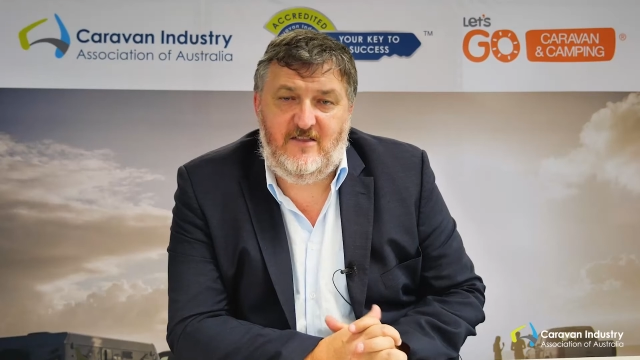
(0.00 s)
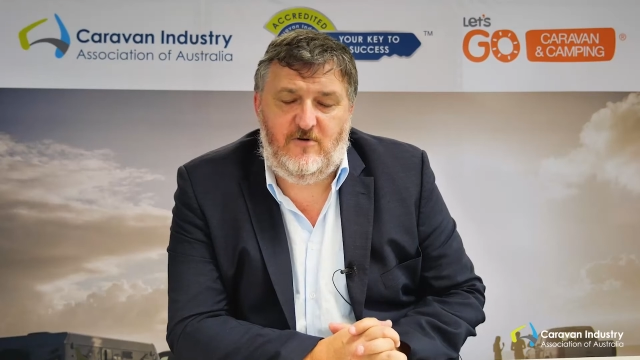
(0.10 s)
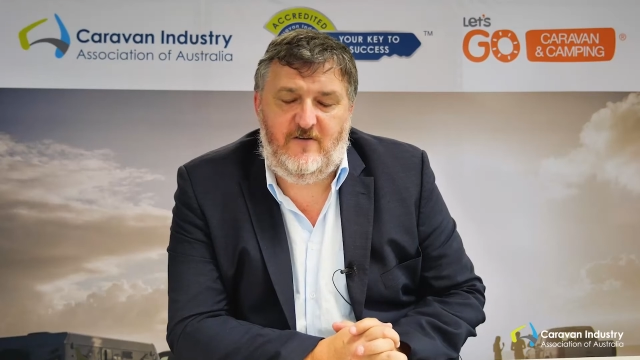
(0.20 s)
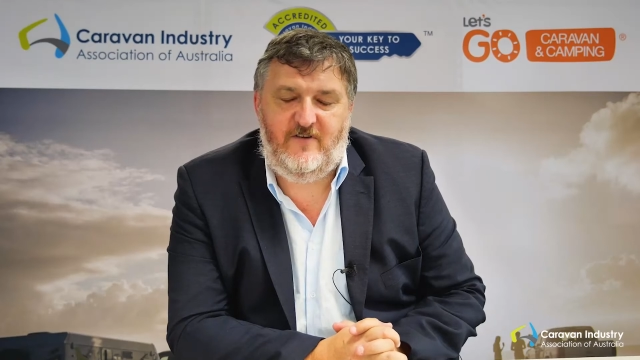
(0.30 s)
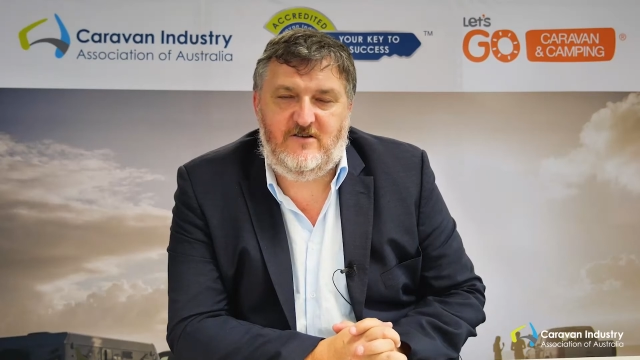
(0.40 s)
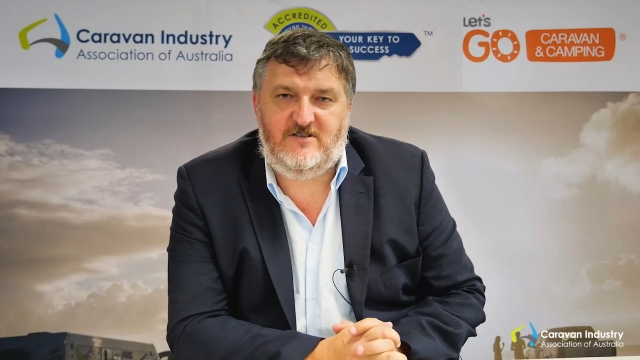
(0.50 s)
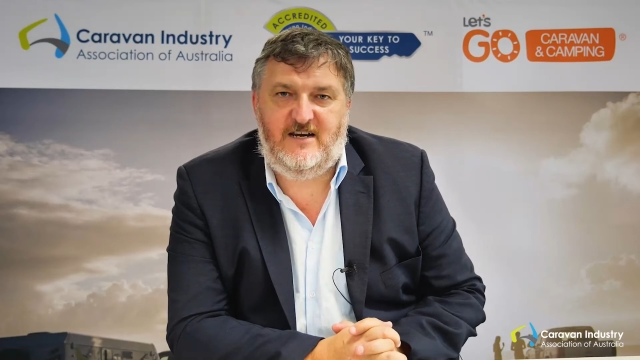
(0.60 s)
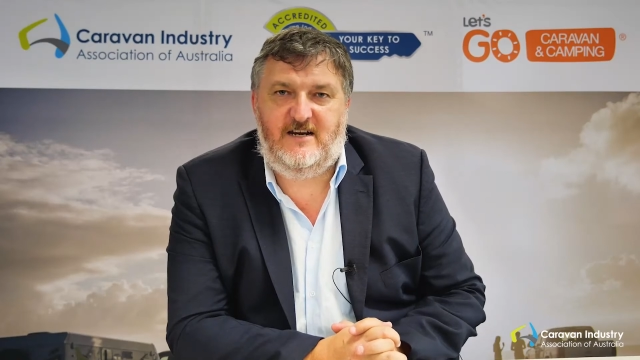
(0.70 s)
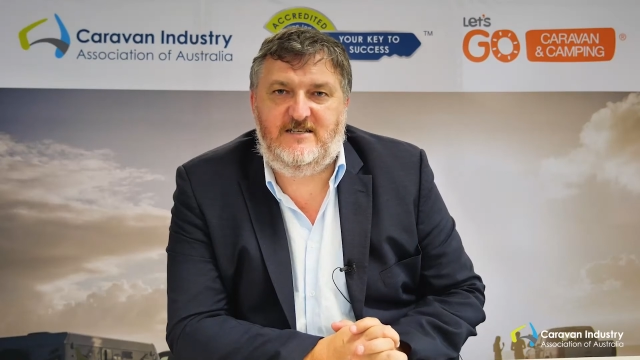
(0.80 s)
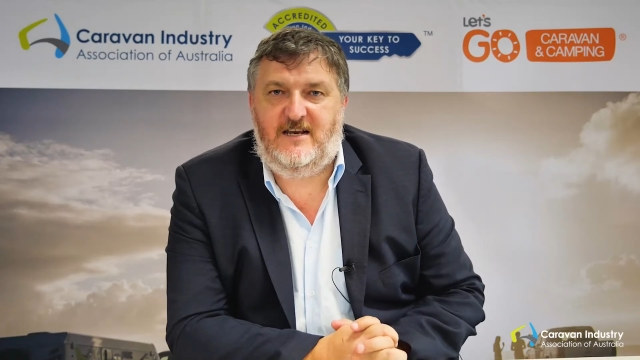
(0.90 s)
the Road Vehicle
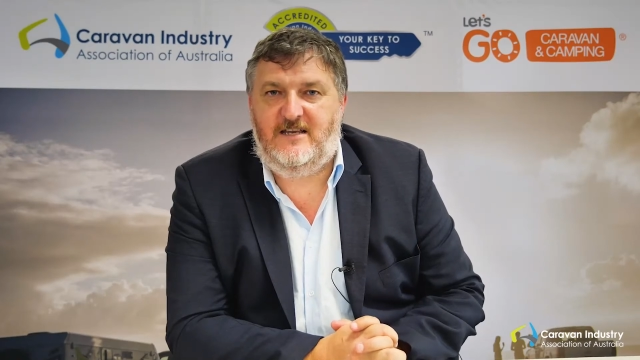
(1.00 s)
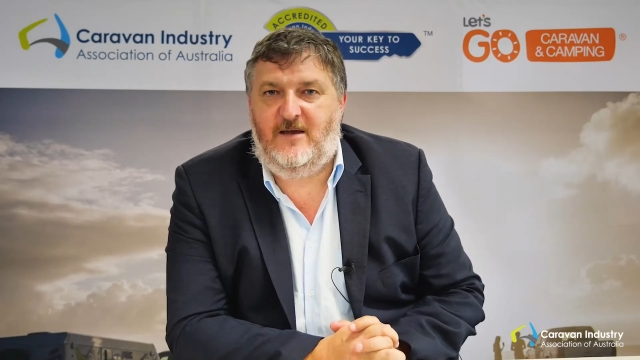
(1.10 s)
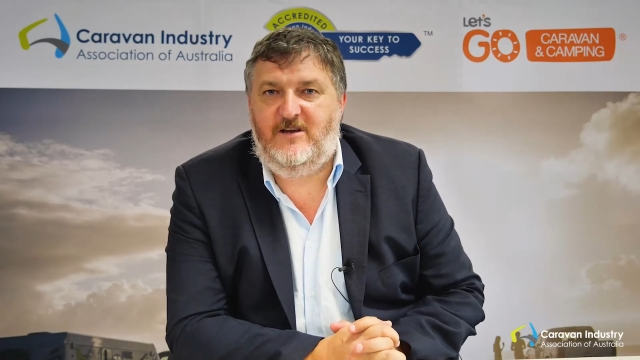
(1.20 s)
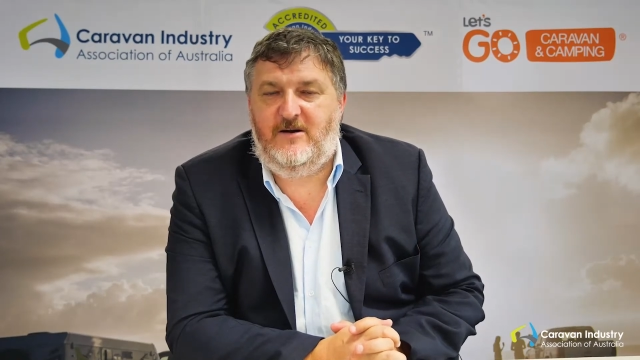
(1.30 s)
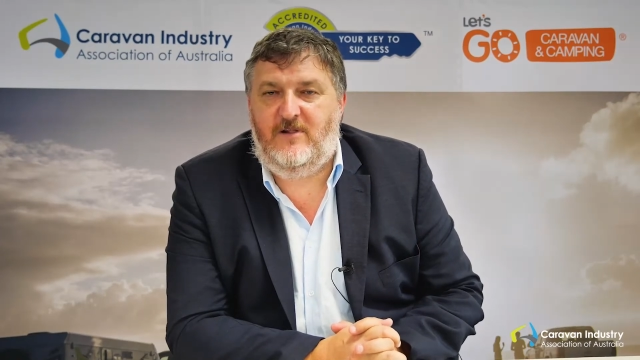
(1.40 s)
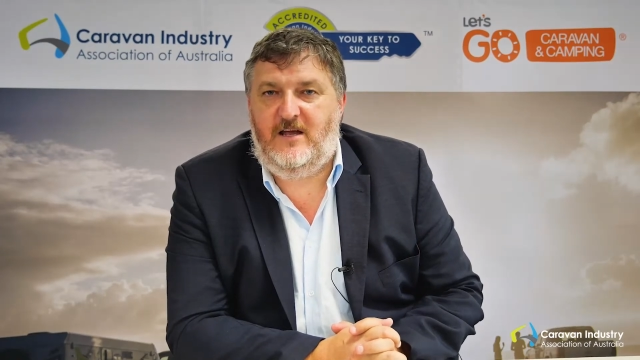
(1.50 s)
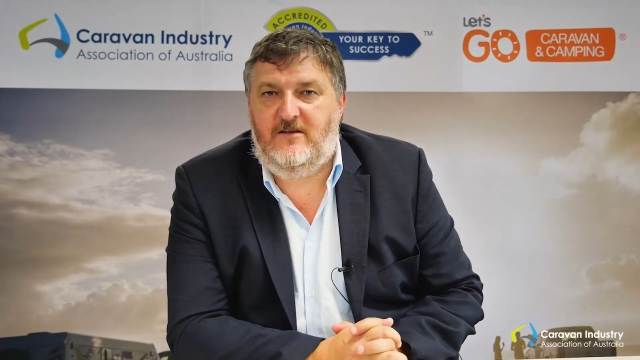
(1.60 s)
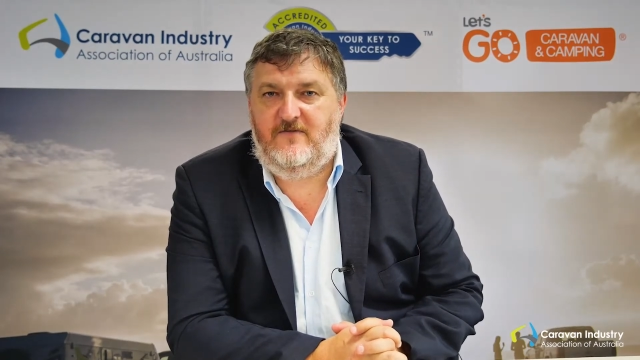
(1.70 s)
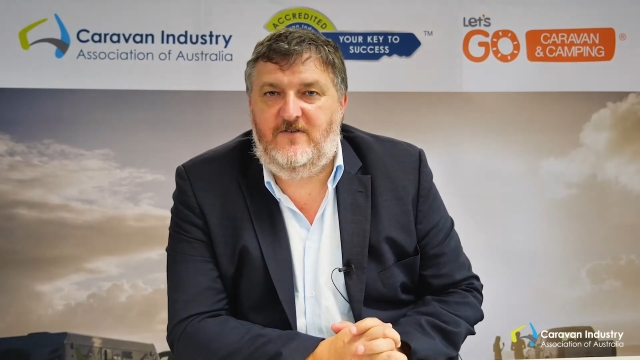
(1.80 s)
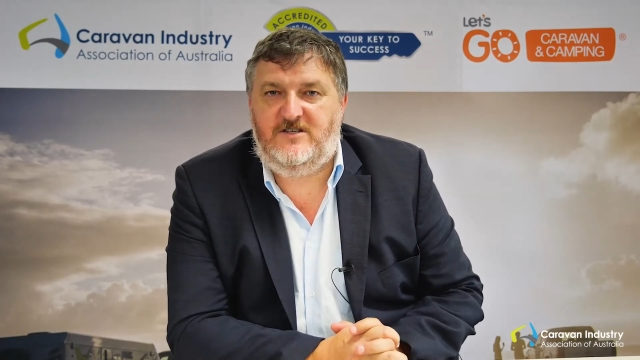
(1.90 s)
Standards Act, coming into play
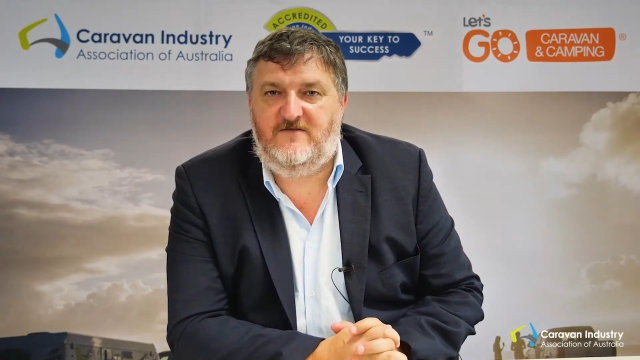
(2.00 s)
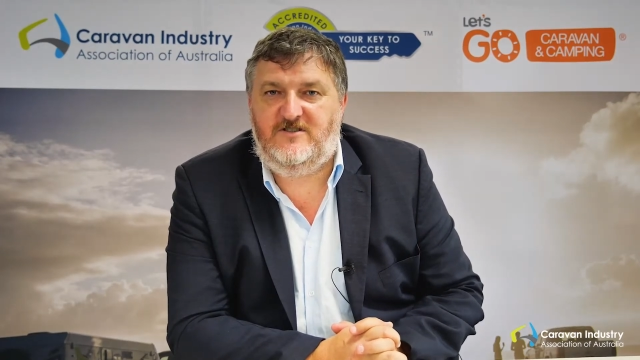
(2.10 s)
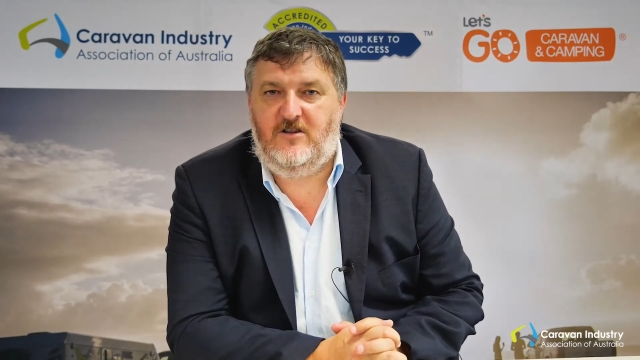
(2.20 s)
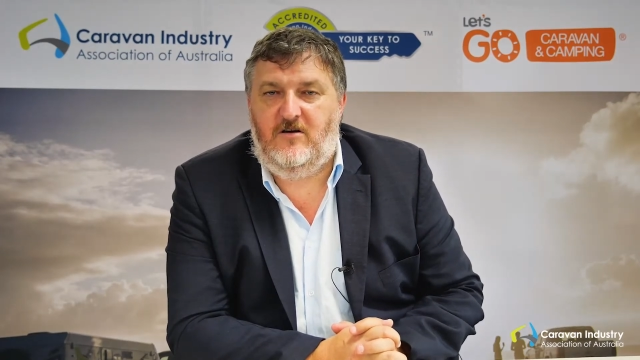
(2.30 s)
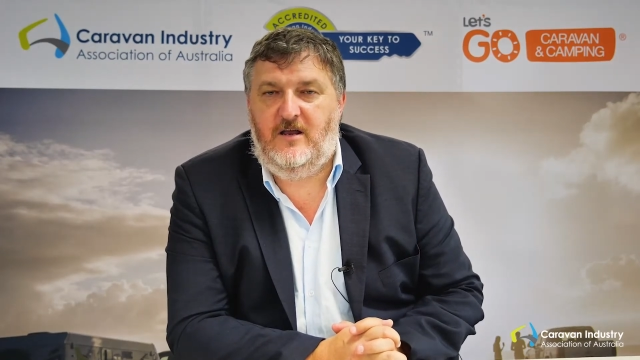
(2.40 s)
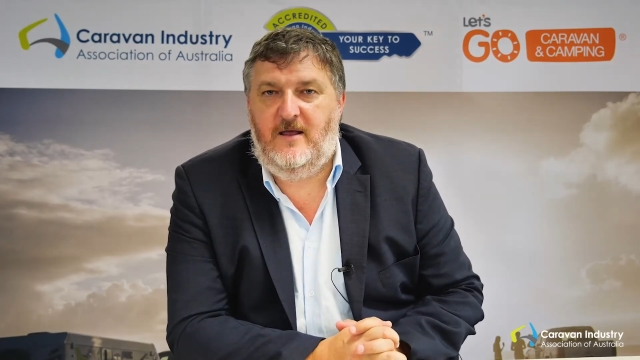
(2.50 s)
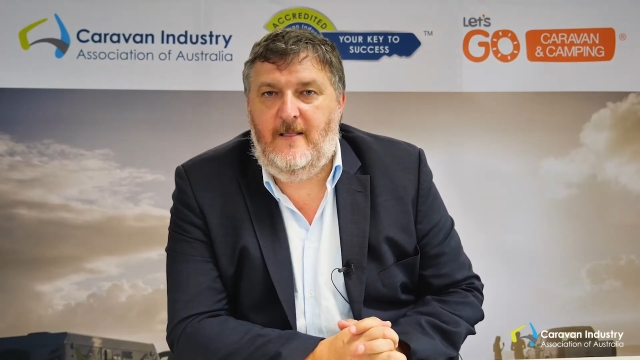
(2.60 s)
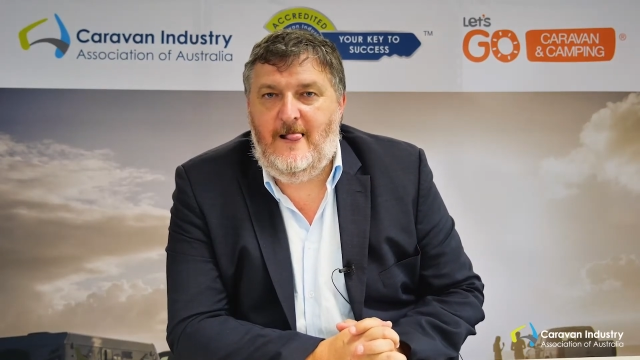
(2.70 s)
on the 1st of July.